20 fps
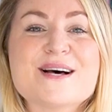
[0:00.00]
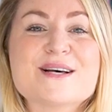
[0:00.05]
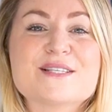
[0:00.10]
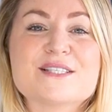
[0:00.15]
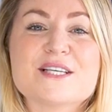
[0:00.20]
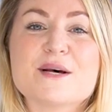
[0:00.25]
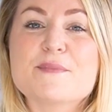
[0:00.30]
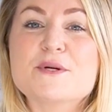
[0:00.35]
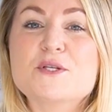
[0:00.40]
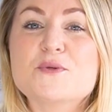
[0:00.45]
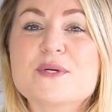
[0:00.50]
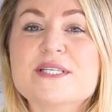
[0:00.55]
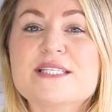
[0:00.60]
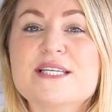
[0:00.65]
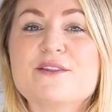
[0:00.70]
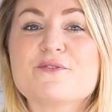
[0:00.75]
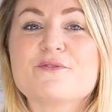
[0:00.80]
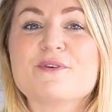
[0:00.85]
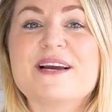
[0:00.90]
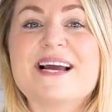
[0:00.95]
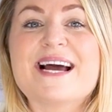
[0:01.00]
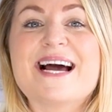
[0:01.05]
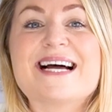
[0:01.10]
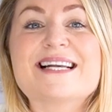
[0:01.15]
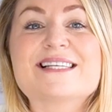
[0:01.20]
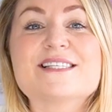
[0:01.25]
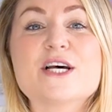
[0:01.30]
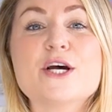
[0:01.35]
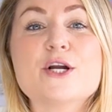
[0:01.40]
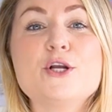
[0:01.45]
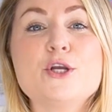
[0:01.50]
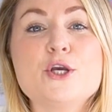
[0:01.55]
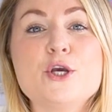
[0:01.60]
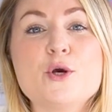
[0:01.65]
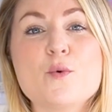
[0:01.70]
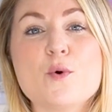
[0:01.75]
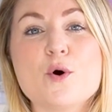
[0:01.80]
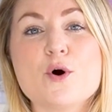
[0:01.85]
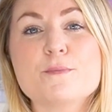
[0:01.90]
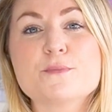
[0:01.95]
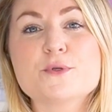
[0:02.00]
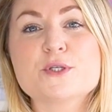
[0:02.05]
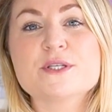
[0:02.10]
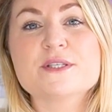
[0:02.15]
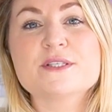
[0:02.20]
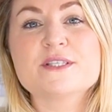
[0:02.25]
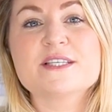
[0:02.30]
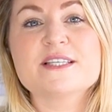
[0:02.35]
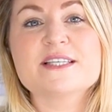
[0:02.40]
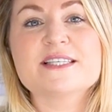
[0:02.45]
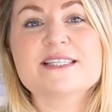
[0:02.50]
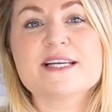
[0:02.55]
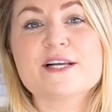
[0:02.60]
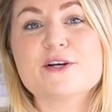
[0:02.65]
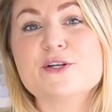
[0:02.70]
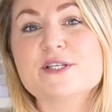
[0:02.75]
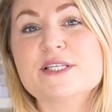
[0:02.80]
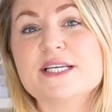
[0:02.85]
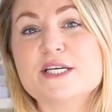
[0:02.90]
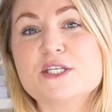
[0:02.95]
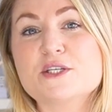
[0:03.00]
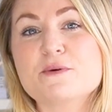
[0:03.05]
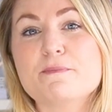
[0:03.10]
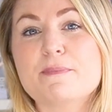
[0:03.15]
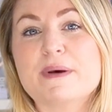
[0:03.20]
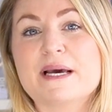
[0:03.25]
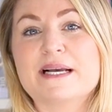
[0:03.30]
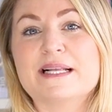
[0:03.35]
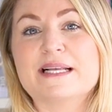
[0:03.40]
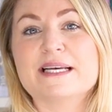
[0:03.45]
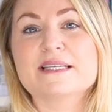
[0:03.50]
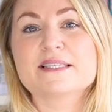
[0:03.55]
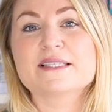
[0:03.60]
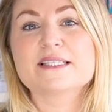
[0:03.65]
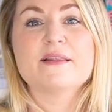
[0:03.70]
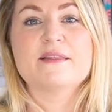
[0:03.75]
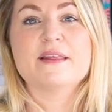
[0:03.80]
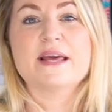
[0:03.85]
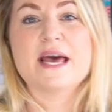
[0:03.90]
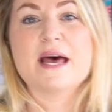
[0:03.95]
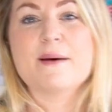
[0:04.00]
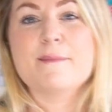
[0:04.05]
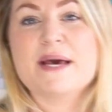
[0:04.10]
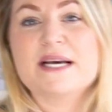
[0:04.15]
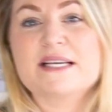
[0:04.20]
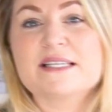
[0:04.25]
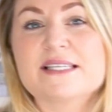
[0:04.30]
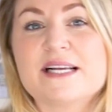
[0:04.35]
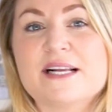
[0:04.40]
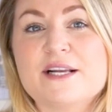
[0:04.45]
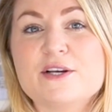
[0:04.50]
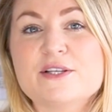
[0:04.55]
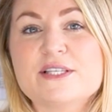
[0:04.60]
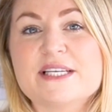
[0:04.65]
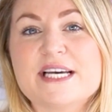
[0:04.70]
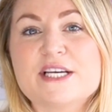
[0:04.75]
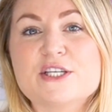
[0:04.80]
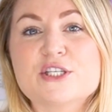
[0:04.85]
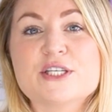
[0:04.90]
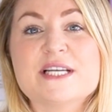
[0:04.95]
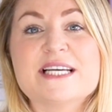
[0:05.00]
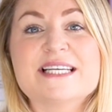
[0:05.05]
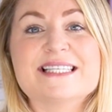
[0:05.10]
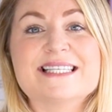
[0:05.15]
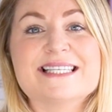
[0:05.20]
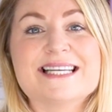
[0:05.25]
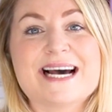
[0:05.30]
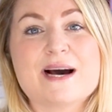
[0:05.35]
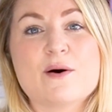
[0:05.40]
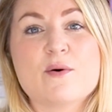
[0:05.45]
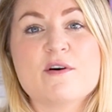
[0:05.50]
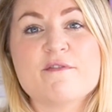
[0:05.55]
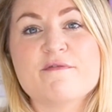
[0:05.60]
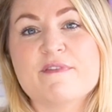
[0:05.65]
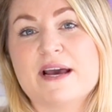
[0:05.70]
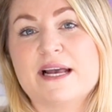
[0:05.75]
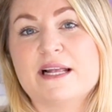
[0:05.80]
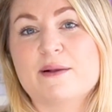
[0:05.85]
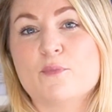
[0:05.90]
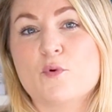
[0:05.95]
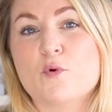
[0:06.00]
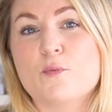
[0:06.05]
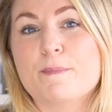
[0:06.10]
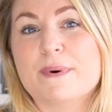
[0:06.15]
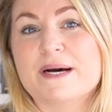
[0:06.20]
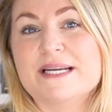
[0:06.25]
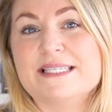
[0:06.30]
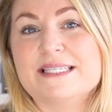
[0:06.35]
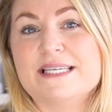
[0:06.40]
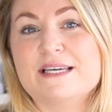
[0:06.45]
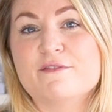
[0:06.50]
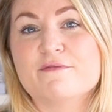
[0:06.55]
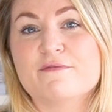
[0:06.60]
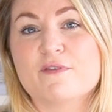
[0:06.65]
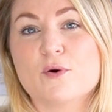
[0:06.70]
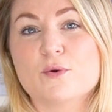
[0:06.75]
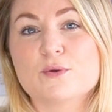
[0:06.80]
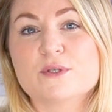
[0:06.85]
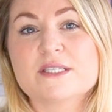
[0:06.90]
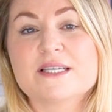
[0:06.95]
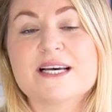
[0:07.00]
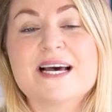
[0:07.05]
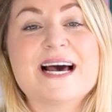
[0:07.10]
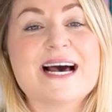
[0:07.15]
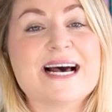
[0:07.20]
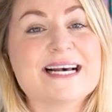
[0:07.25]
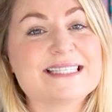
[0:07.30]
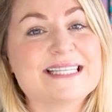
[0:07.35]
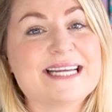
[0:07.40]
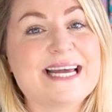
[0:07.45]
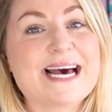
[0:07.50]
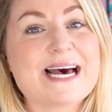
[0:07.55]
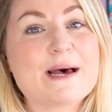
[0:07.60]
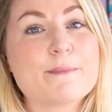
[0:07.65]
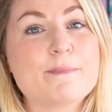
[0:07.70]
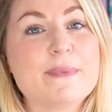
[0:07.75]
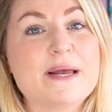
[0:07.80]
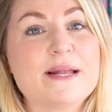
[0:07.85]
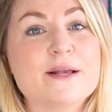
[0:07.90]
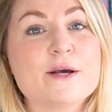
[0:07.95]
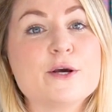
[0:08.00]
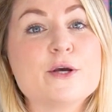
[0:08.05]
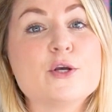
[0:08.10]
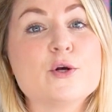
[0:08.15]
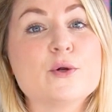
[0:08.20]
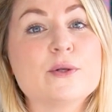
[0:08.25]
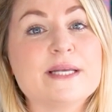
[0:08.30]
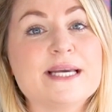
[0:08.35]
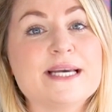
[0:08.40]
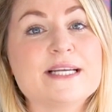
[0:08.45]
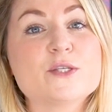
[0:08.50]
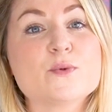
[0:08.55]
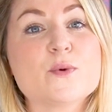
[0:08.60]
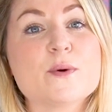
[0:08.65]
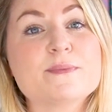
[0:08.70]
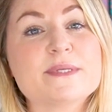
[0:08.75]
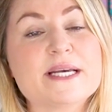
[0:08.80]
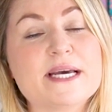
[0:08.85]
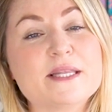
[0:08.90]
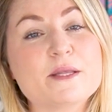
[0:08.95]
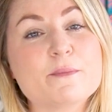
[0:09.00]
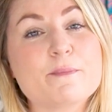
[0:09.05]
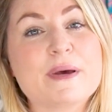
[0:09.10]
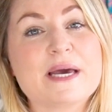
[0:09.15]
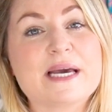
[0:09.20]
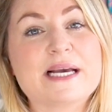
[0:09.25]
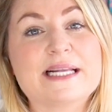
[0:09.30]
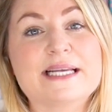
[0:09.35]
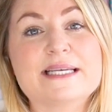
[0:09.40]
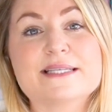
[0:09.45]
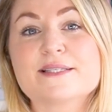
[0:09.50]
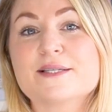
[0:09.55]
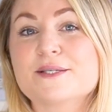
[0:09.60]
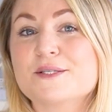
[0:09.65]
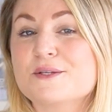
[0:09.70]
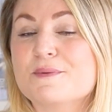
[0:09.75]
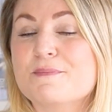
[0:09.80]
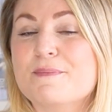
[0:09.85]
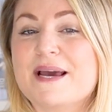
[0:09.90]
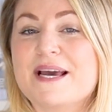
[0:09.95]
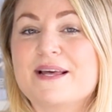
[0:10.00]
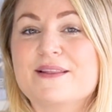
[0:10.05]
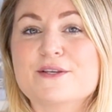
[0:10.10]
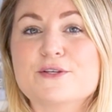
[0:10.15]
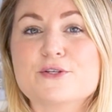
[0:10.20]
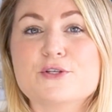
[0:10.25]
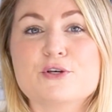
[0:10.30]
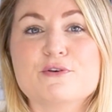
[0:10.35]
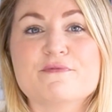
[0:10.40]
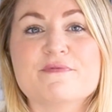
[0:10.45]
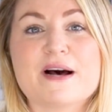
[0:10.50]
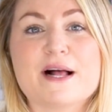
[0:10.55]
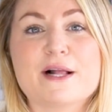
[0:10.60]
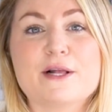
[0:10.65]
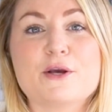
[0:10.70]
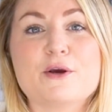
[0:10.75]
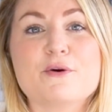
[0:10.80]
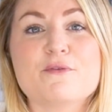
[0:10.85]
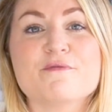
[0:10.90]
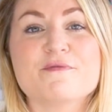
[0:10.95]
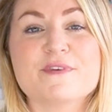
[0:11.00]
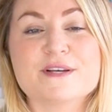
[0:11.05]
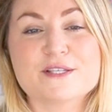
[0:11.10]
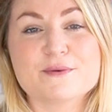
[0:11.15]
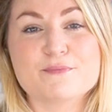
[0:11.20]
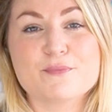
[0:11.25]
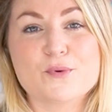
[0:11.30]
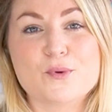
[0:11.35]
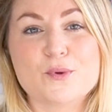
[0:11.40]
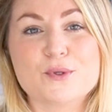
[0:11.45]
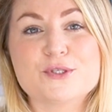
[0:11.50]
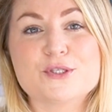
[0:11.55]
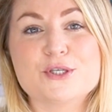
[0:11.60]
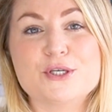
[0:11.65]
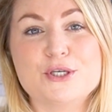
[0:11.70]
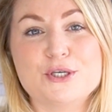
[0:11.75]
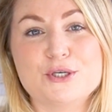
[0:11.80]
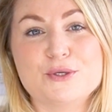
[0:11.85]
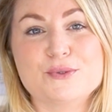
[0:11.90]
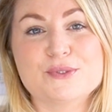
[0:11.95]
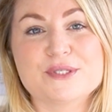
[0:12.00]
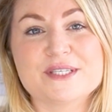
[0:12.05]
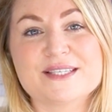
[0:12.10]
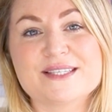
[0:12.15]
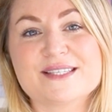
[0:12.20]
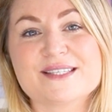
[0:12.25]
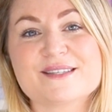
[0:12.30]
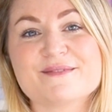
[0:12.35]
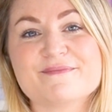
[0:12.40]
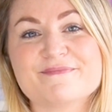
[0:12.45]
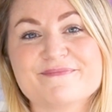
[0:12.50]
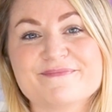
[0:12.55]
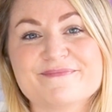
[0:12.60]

Summer twenty-three adds a new option to the salutation pick list. The M X salutation is now available by default. As the admin, you'll need to update the pick list to make this new value visible to users.